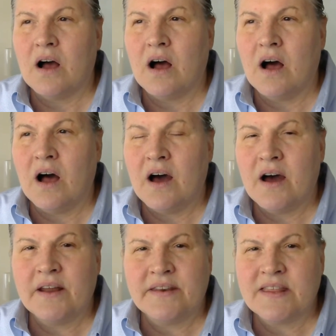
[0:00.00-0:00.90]

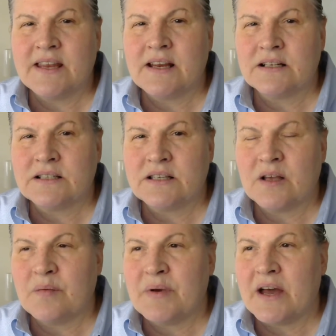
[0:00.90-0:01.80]
odd things
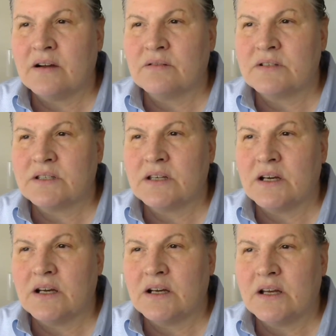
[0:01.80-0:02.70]
about
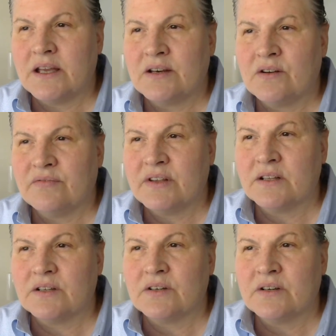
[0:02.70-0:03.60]
Adolf
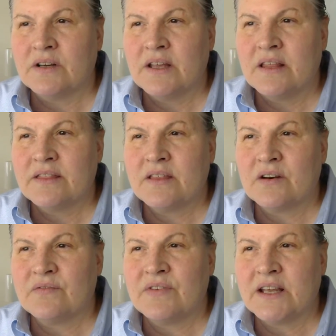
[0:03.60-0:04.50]
Hitler that
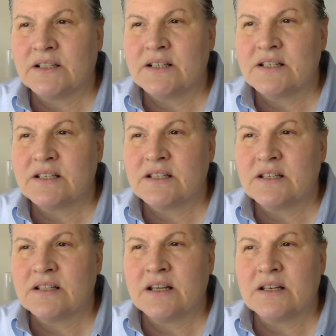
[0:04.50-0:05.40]
are vaguely,
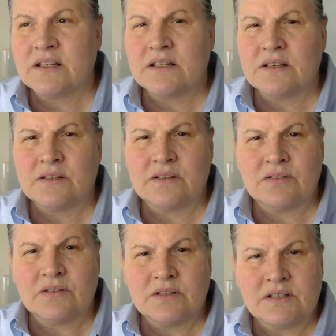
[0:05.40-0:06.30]
that
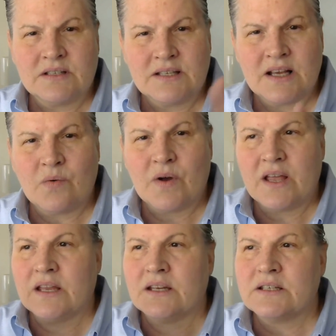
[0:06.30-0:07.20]

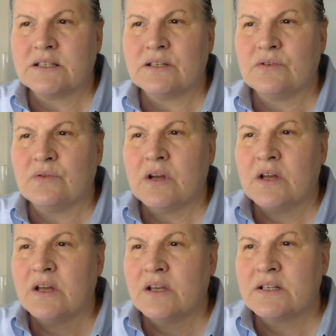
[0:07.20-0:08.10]
segue into
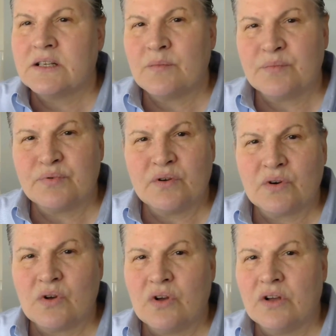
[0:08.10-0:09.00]
some of the
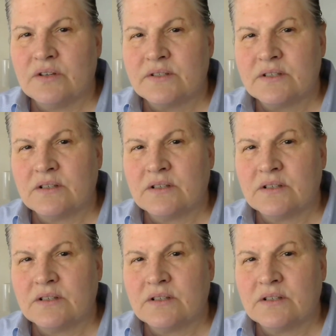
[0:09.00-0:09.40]
protocols